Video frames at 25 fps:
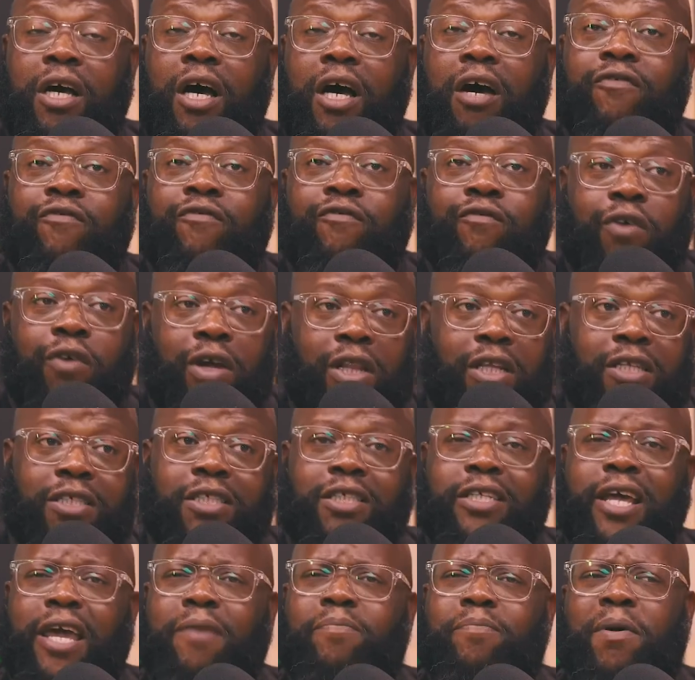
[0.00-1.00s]
of real
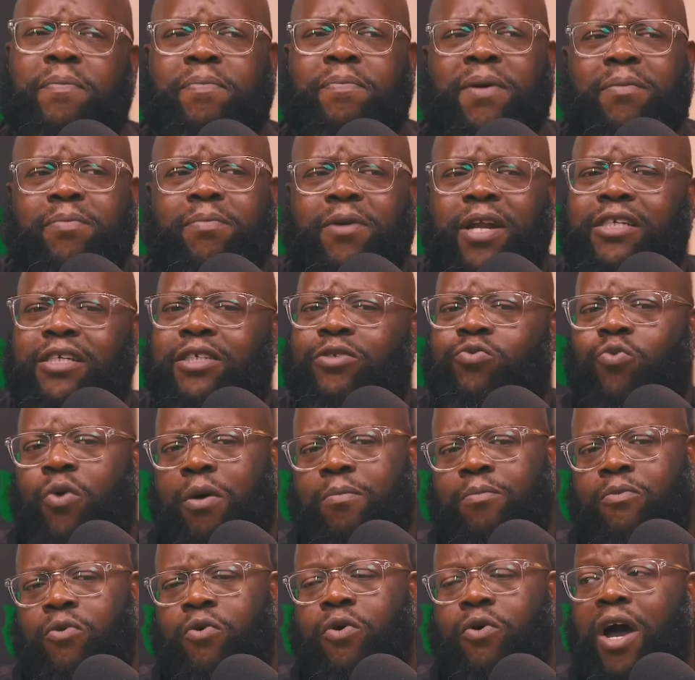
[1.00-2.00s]
estate but people that just
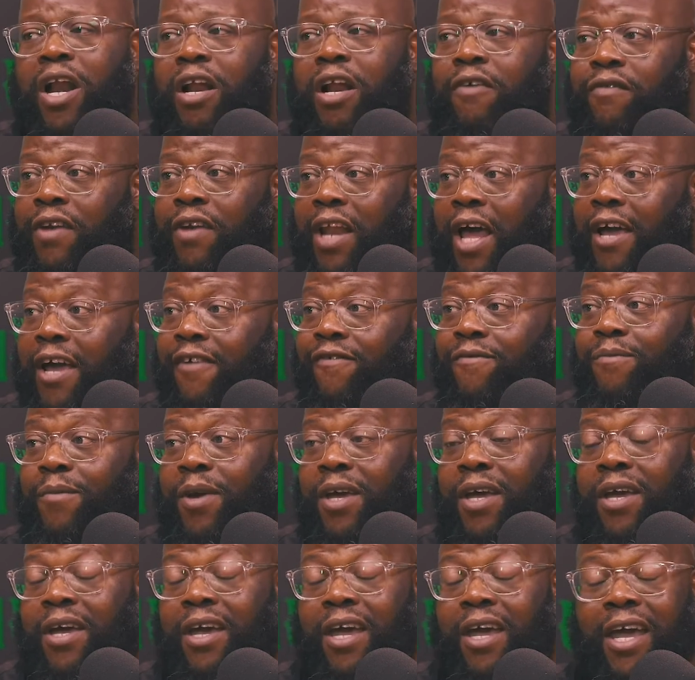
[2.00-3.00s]
want more out of life
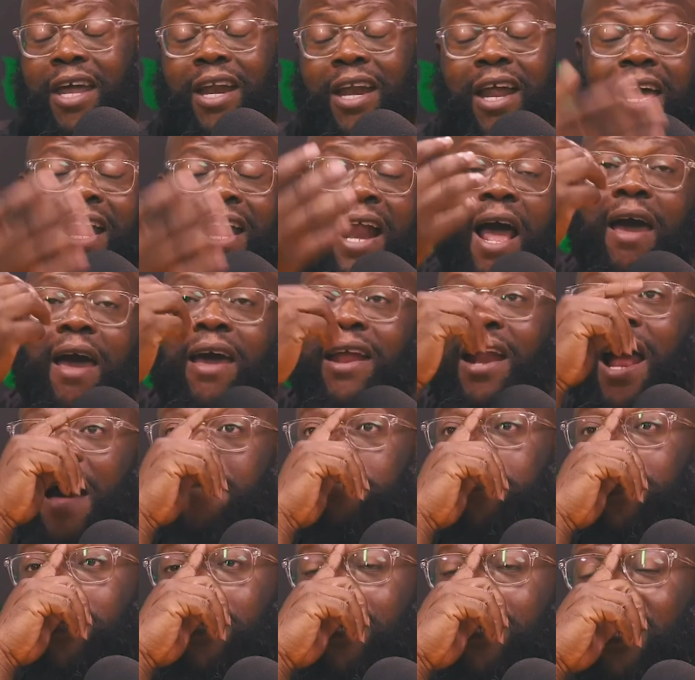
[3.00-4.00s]
man and and i and i
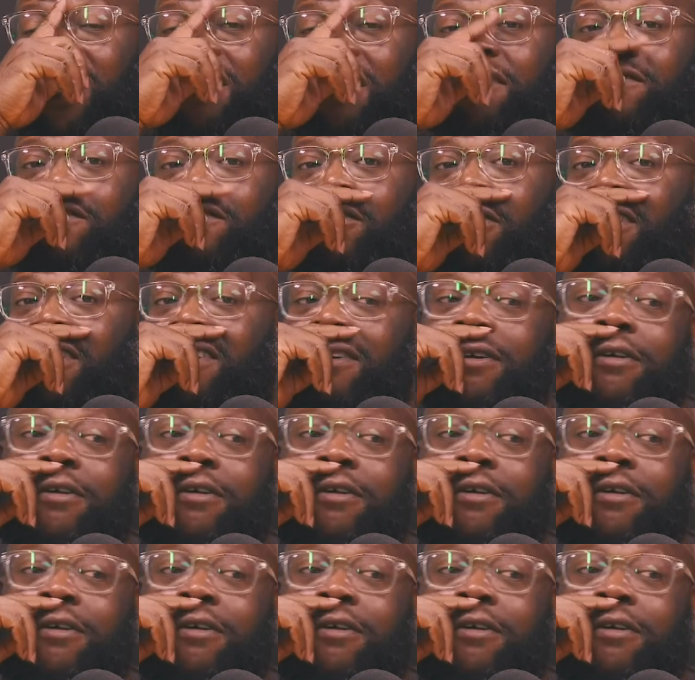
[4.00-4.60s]
believe